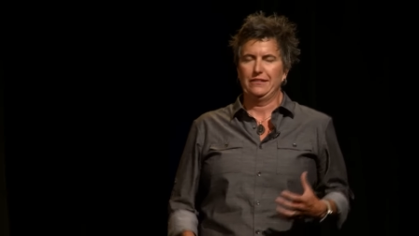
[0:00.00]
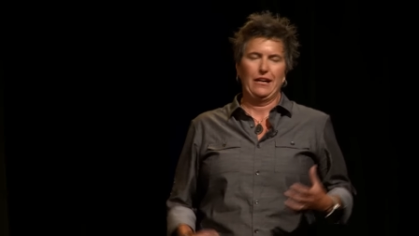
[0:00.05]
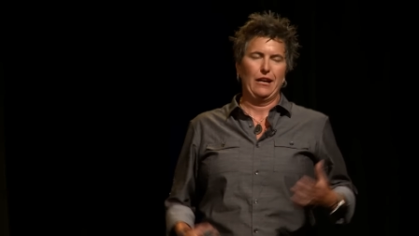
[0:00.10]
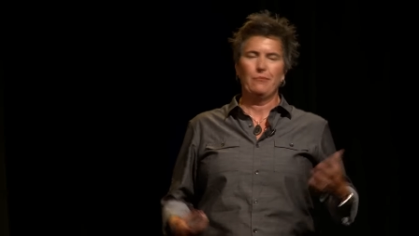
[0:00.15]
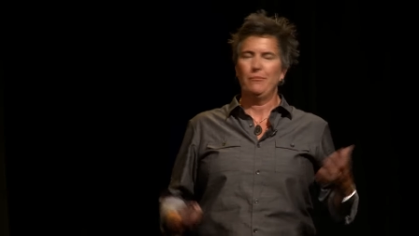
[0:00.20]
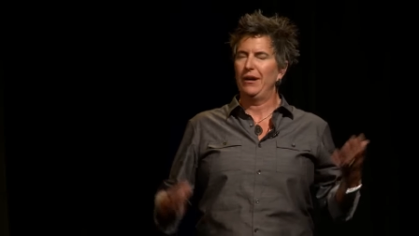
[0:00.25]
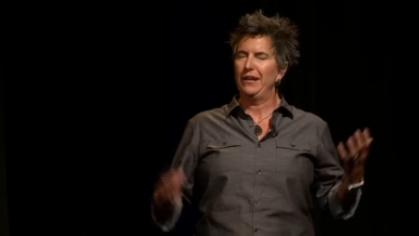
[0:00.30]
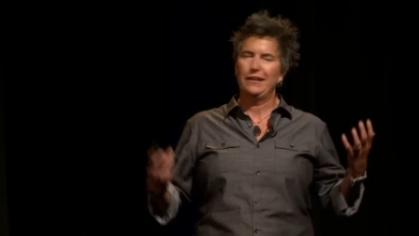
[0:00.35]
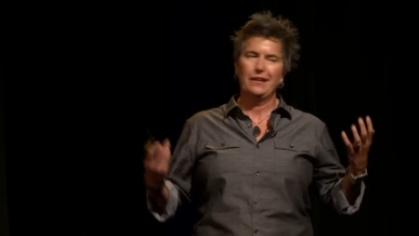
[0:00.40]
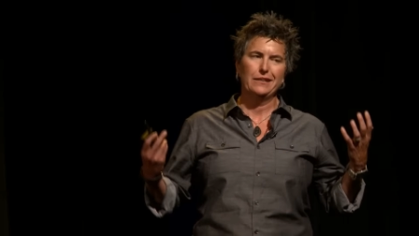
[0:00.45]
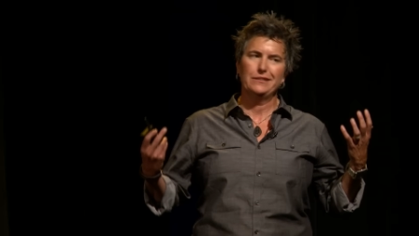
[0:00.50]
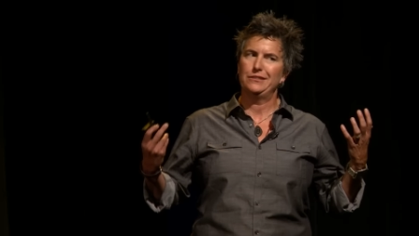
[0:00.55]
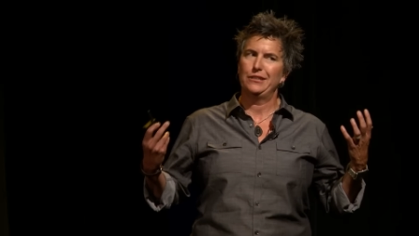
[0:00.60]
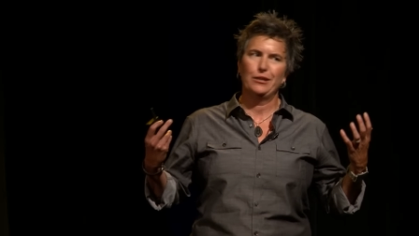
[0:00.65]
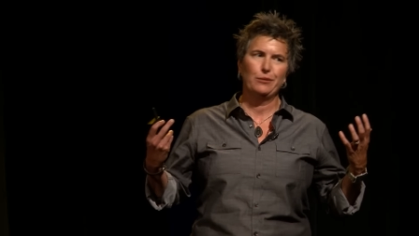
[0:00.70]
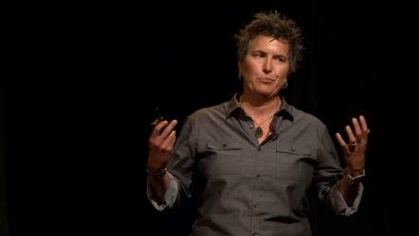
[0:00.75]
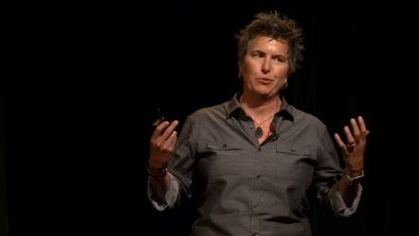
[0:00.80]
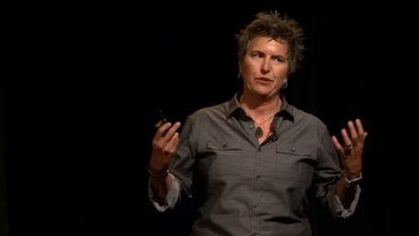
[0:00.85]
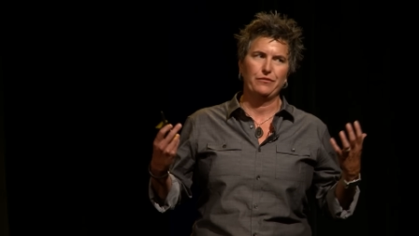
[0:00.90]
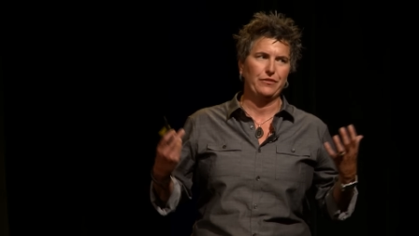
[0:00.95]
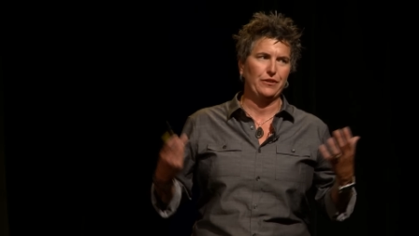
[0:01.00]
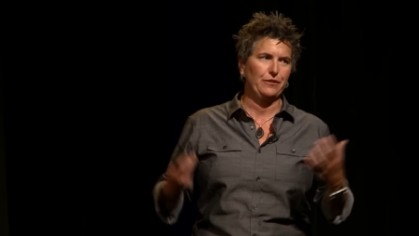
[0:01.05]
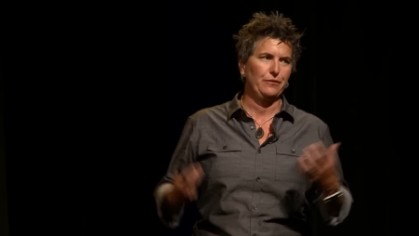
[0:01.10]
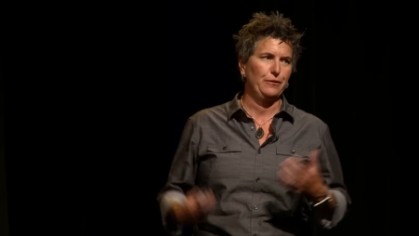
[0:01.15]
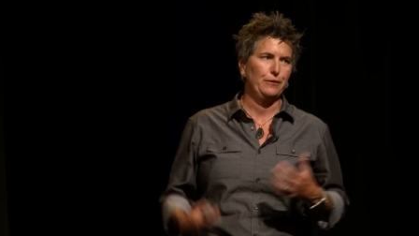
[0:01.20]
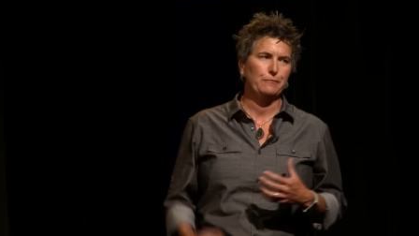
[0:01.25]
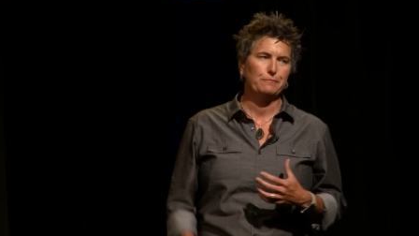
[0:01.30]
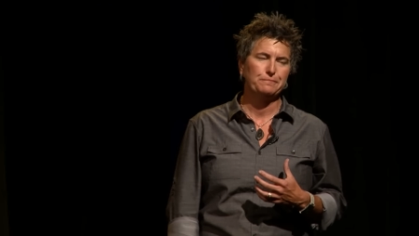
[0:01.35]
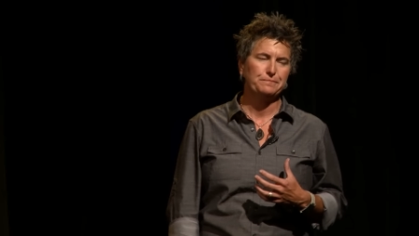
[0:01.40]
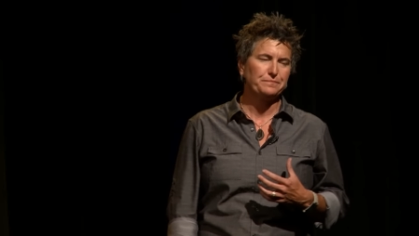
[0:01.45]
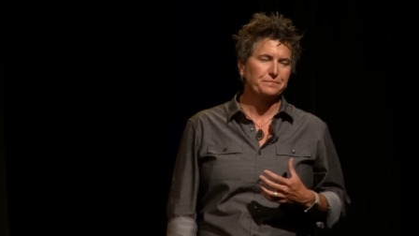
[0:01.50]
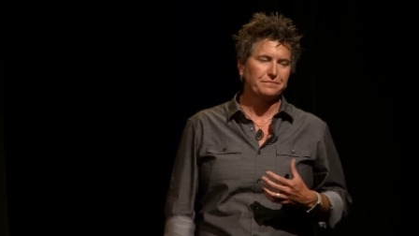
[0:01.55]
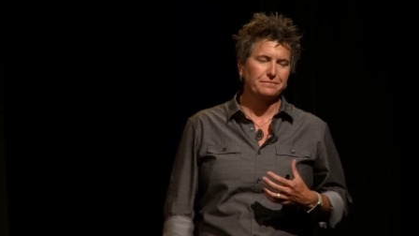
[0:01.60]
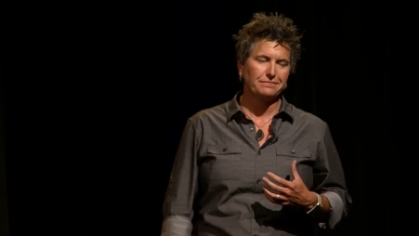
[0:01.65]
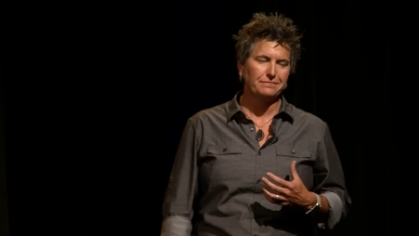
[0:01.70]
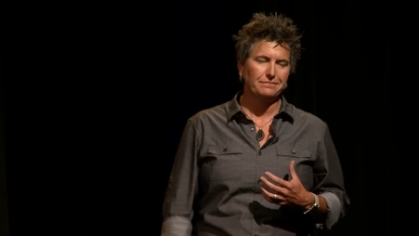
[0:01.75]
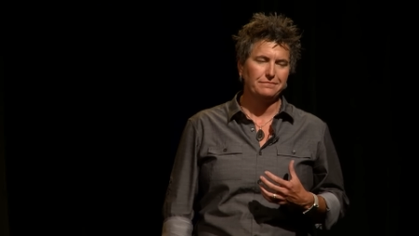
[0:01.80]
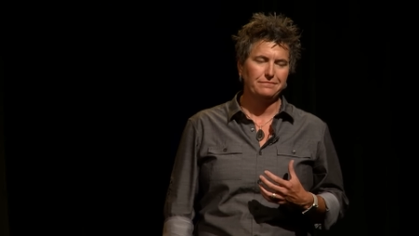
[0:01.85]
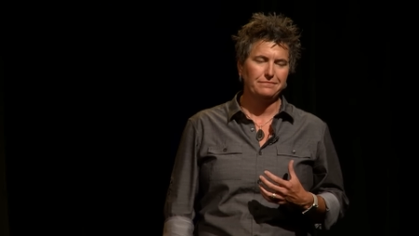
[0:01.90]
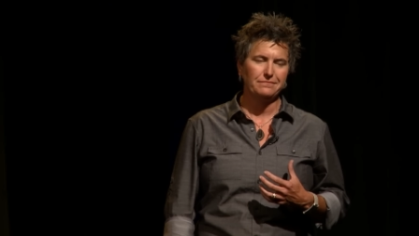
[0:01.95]
And I might not say it perfectly
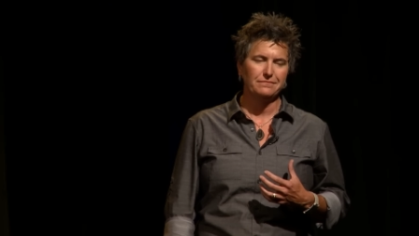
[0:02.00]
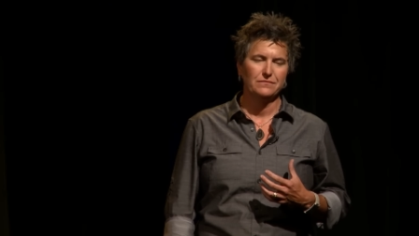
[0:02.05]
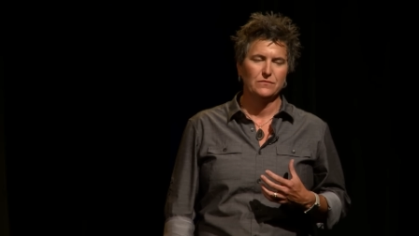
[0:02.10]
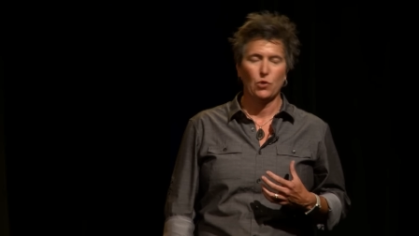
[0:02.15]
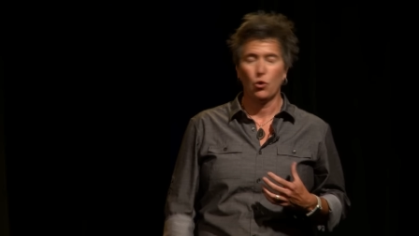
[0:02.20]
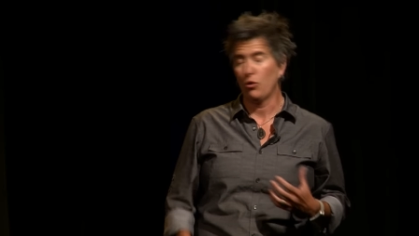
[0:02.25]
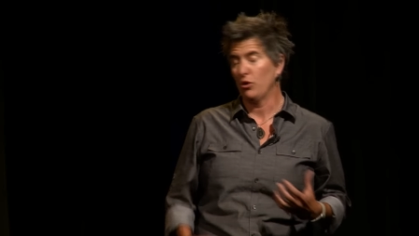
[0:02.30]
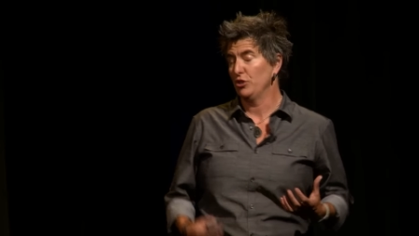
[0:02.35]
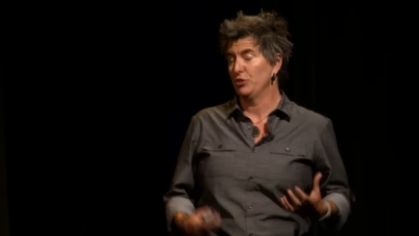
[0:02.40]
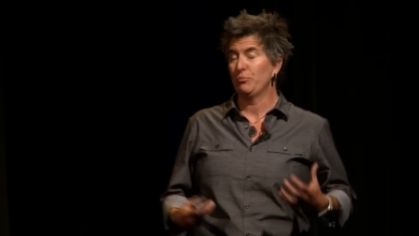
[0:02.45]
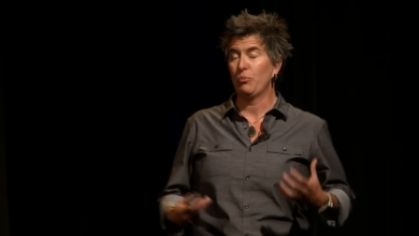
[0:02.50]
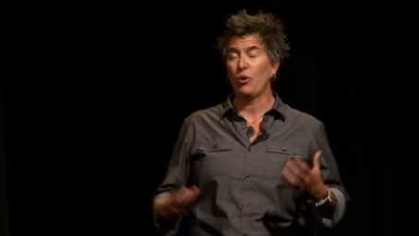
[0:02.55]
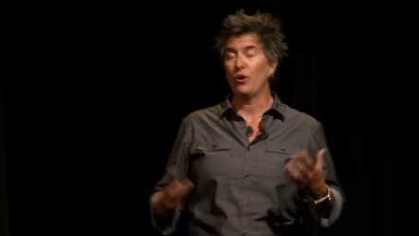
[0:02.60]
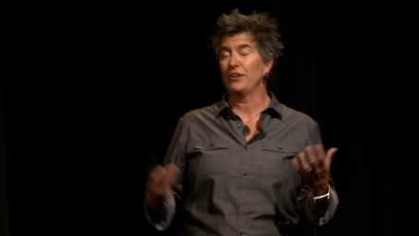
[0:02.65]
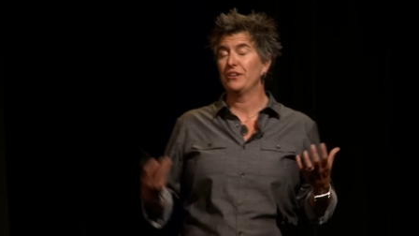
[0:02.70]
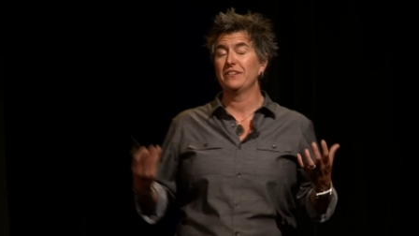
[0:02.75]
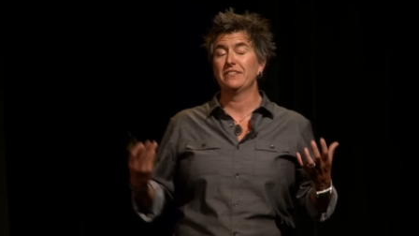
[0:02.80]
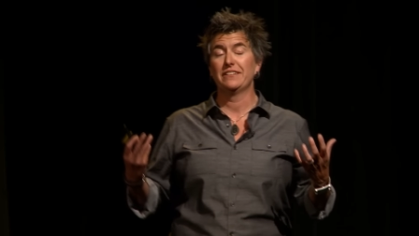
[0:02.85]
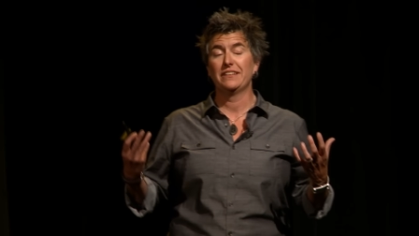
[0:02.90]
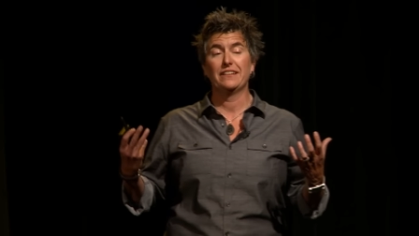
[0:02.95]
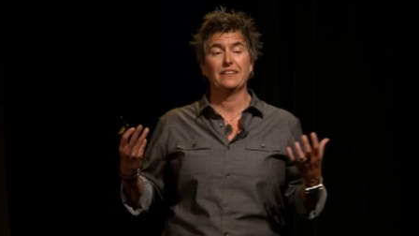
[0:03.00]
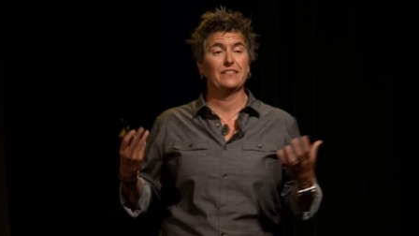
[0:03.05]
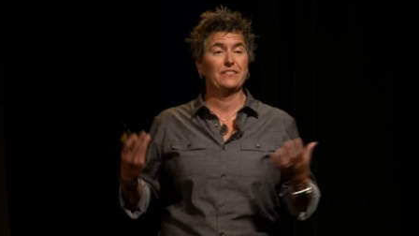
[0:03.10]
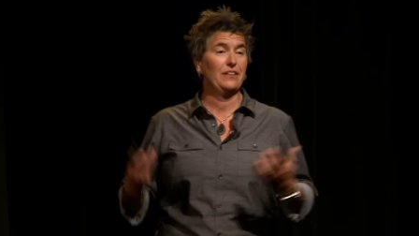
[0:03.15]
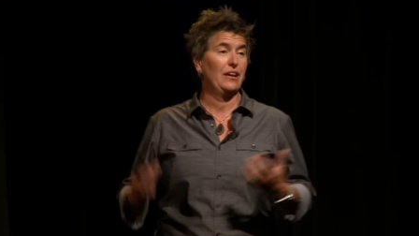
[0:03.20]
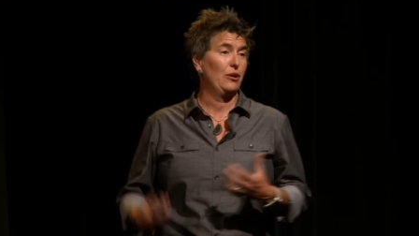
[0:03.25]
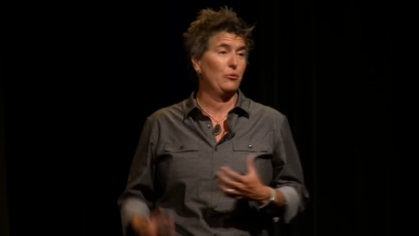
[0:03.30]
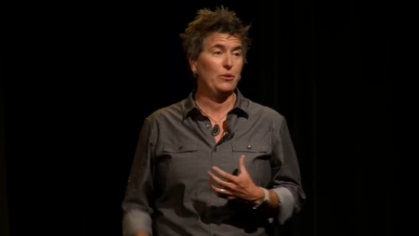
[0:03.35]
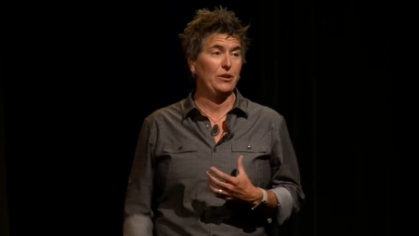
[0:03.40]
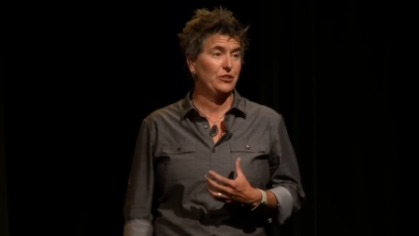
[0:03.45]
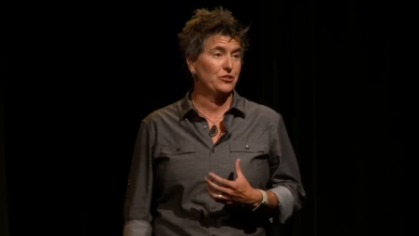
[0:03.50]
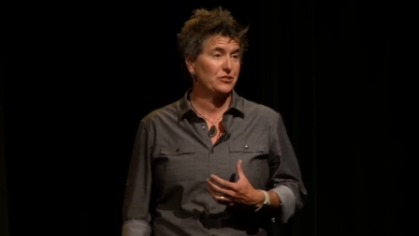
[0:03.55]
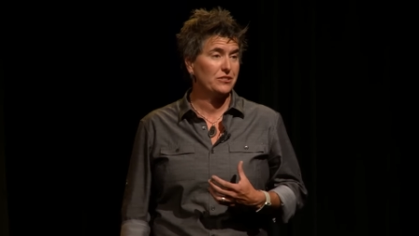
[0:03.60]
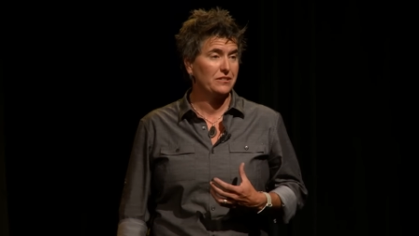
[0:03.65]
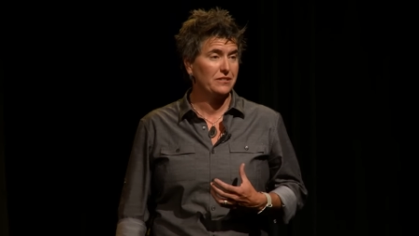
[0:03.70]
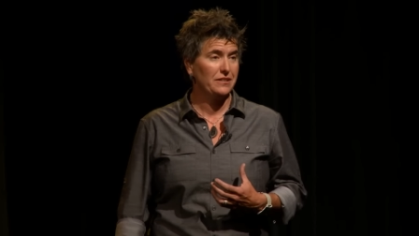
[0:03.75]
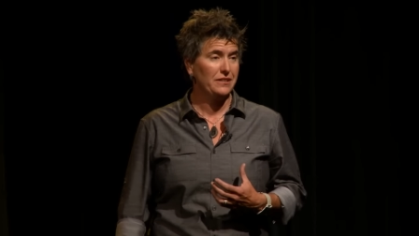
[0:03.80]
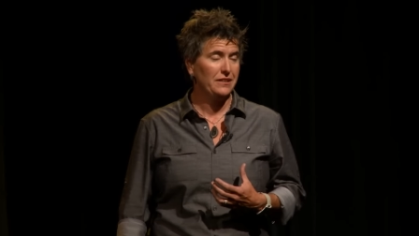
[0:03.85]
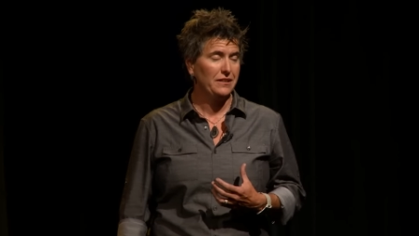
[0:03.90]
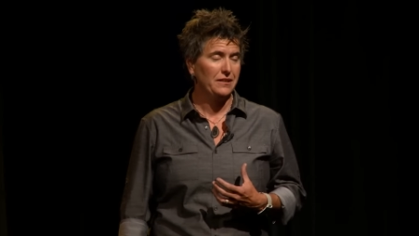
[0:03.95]
or as poignantly as I wished,